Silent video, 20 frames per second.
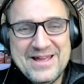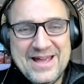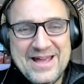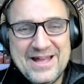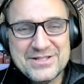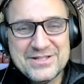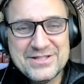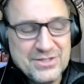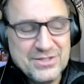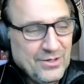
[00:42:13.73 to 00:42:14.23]

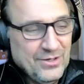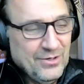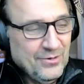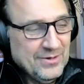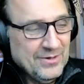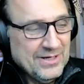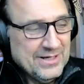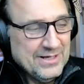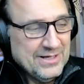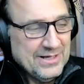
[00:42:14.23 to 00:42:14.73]
And
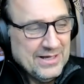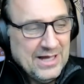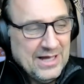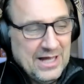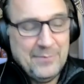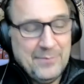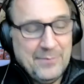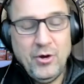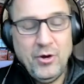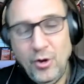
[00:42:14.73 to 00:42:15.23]
so
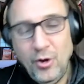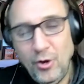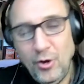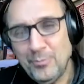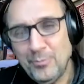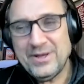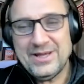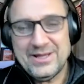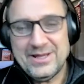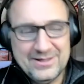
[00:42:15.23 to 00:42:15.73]
I'm
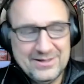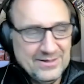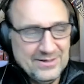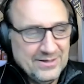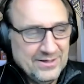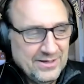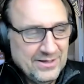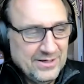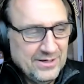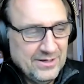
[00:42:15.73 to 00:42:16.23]
hoping
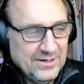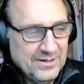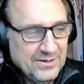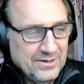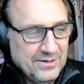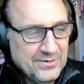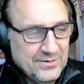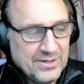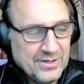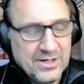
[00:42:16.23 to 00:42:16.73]

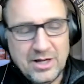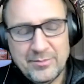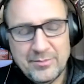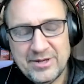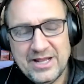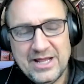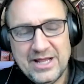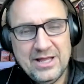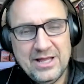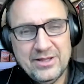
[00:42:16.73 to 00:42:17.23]
the
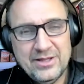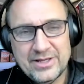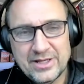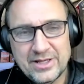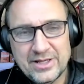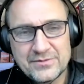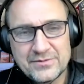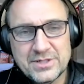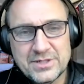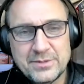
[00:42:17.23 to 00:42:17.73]
commonality
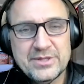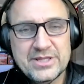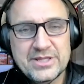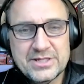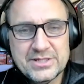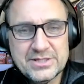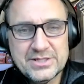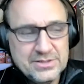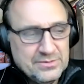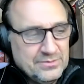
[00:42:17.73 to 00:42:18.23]
of some of
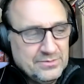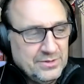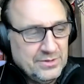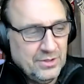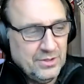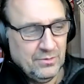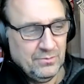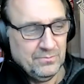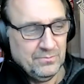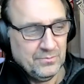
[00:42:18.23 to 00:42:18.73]
this,
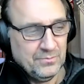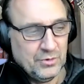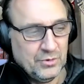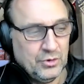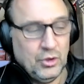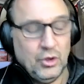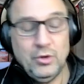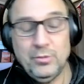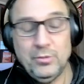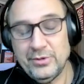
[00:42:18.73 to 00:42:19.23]

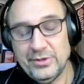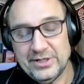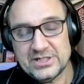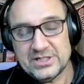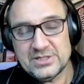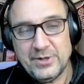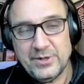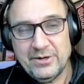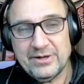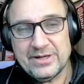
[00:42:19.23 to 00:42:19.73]
global
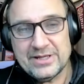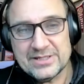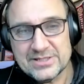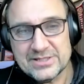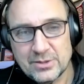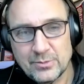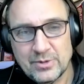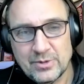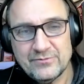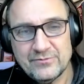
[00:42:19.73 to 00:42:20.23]
experience
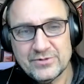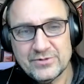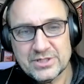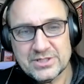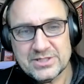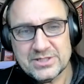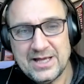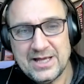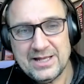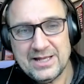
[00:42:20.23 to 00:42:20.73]
that we've
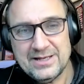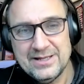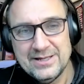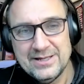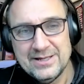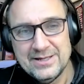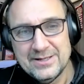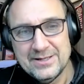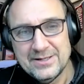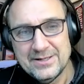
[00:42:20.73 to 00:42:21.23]
just had
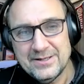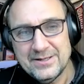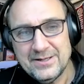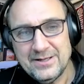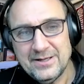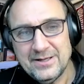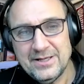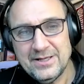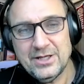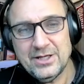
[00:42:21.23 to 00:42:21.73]

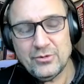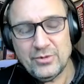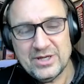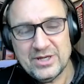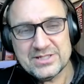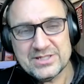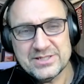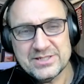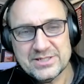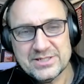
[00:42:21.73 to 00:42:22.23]

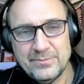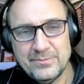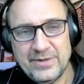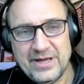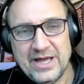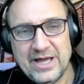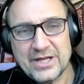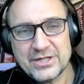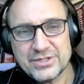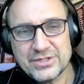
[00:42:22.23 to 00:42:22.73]
increases
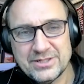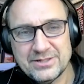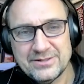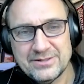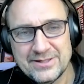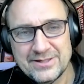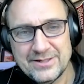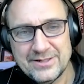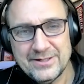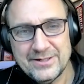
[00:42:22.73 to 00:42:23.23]
compassion.
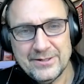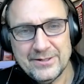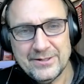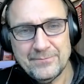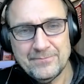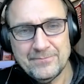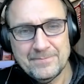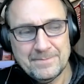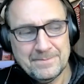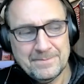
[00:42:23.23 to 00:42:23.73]
And
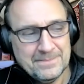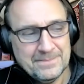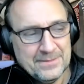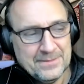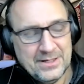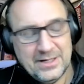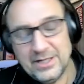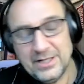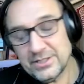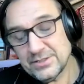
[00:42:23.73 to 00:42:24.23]

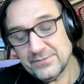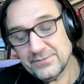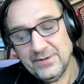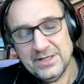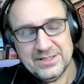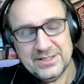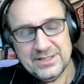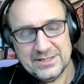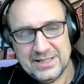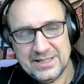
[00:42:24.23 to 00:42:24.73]
I just
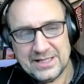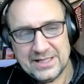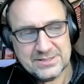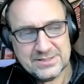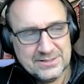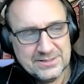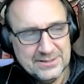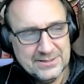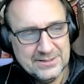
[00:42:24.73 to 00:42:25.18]
find that that's